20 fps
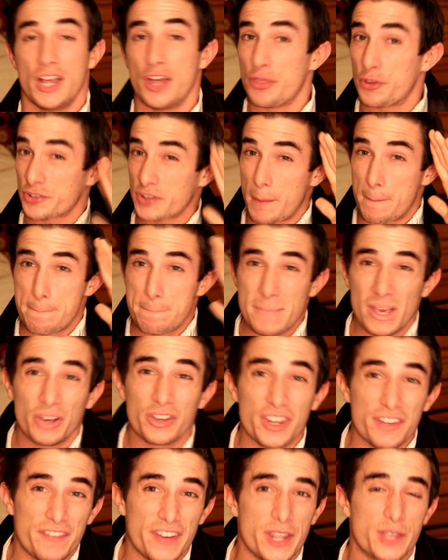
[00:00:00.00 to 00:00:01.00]
There's a
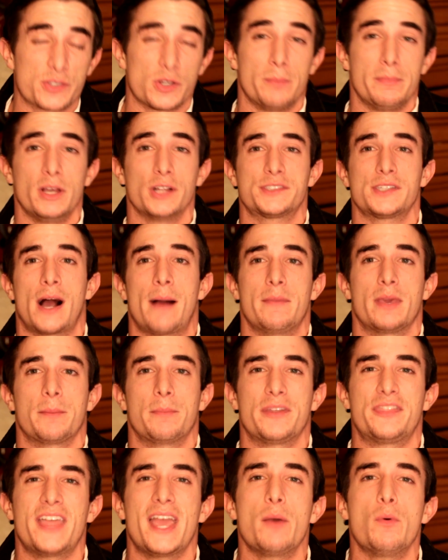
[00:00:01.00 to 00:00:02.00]
million videos on meal timing,
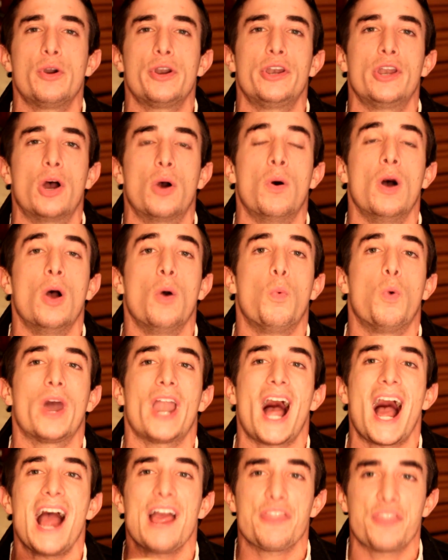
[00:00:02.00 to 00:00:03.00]
but they want to know
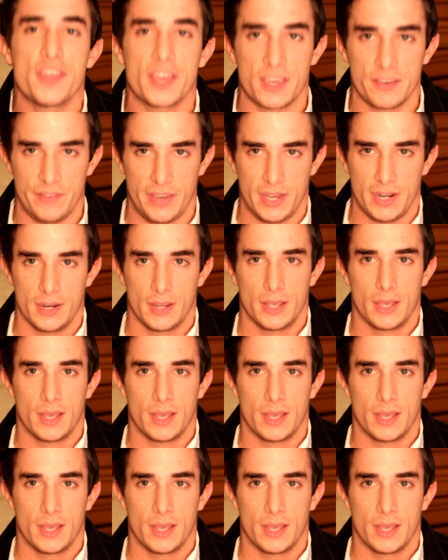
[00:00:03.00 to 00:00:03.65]
what I think of it.